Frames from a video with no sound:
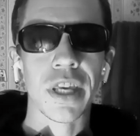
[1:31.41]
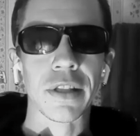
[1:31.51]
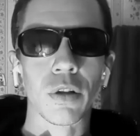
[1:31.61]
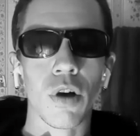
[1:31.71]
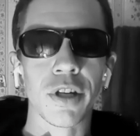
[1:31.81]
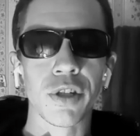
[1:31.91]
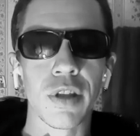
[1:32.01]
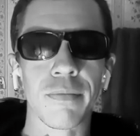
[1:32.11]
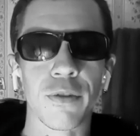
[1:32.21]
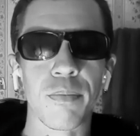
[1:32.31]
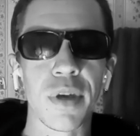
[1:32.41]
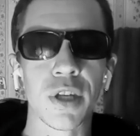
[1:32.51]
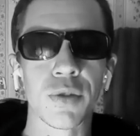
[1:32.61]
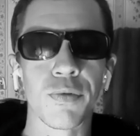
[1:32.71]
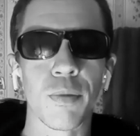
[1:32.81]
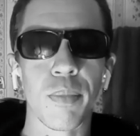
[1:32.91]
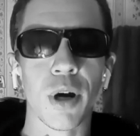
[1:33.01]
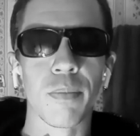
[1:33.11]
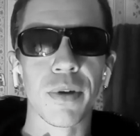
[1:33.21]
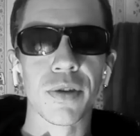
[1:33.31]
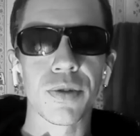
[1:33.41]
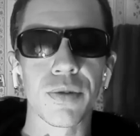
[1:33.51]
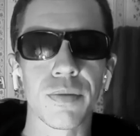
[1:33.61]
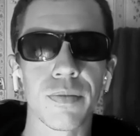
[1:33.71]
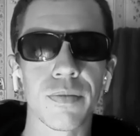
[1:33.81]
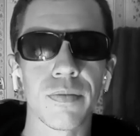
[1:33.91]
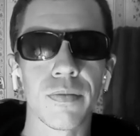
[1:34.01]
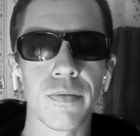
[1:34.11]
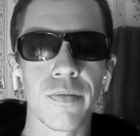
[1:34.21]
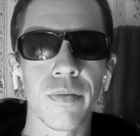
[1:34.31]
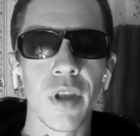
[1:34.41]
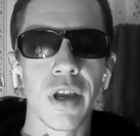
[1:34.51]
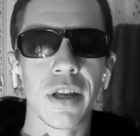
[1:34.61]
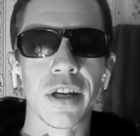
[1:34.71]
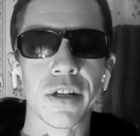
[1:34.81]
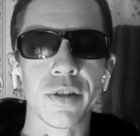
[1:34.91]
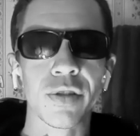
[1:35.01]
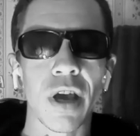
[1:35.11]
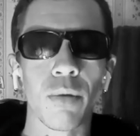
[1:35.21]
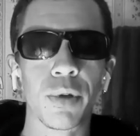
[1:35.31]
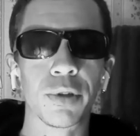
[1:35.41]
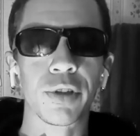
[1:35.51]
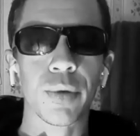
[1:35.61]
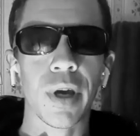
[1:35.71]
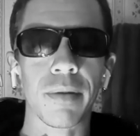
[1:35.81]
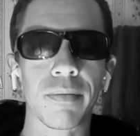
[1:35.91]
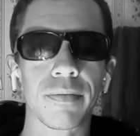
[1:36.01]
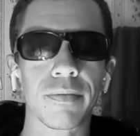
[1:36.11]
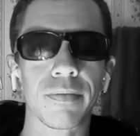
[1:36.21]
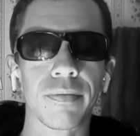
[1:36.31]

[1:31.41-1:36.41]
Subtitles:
We can launch them for peaceful purpose. And here's how we'll do it.